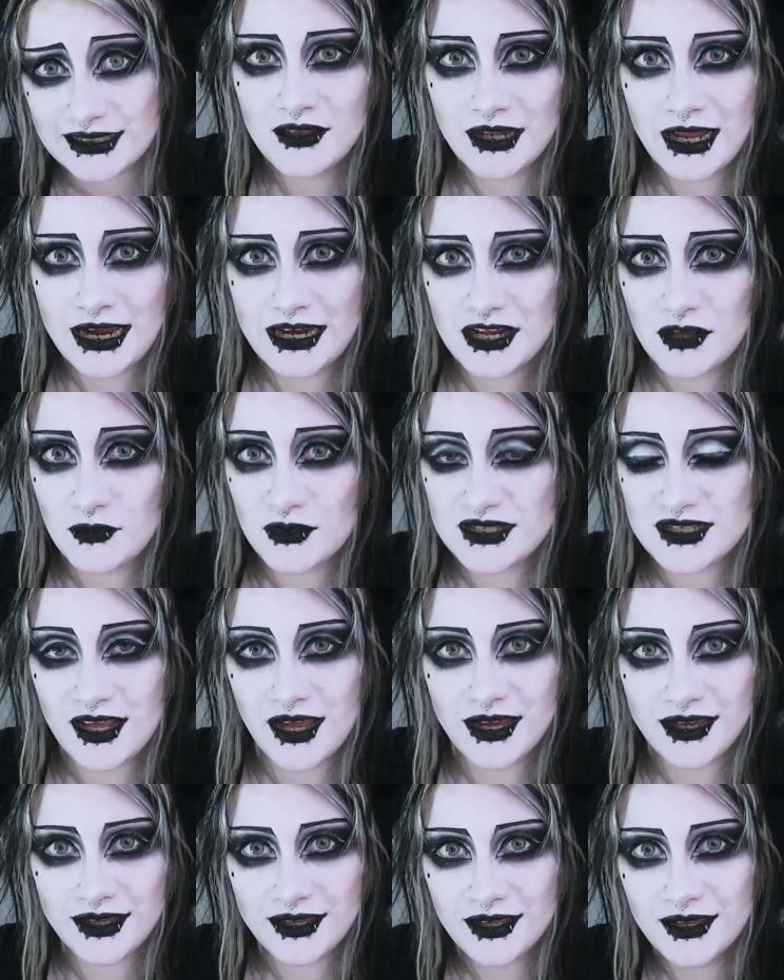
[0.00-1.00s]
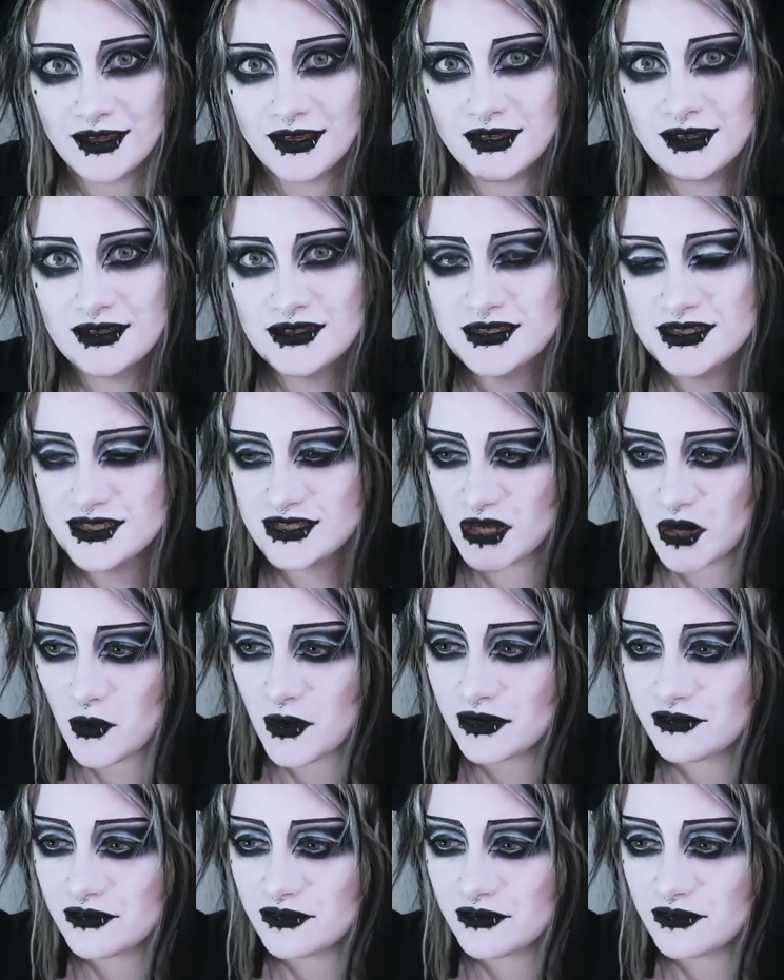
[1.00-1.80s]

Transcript: The lady was like, so